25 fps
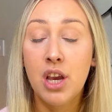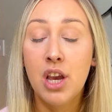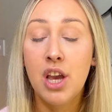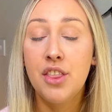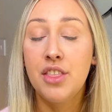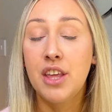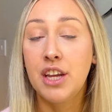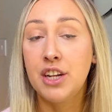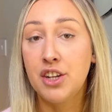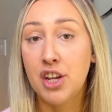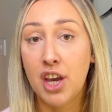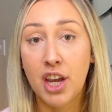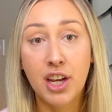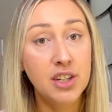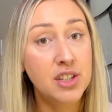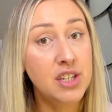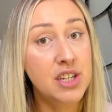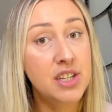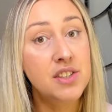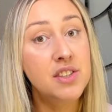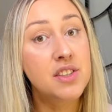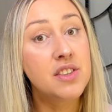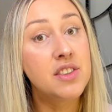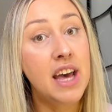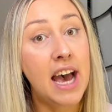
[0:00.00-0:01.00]
they
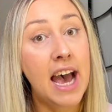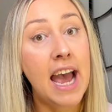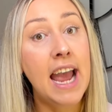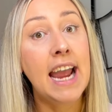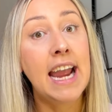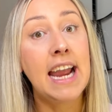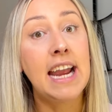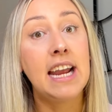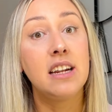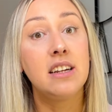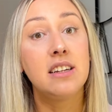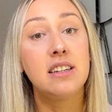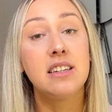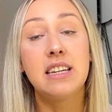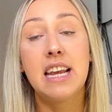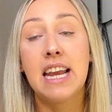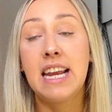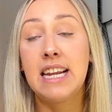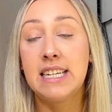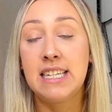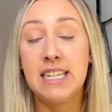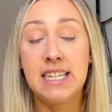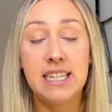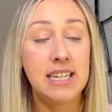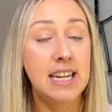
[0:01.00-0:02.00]
noticed that
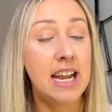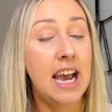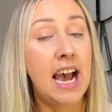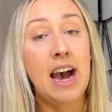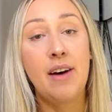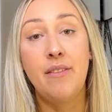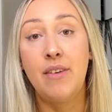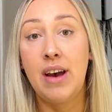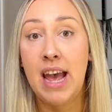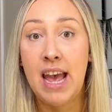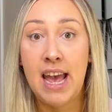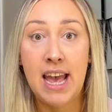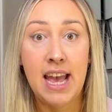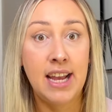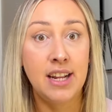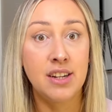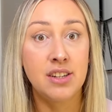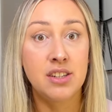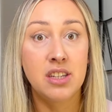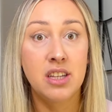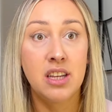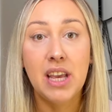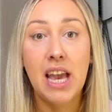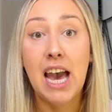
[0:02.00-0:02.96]
it didn't have a head.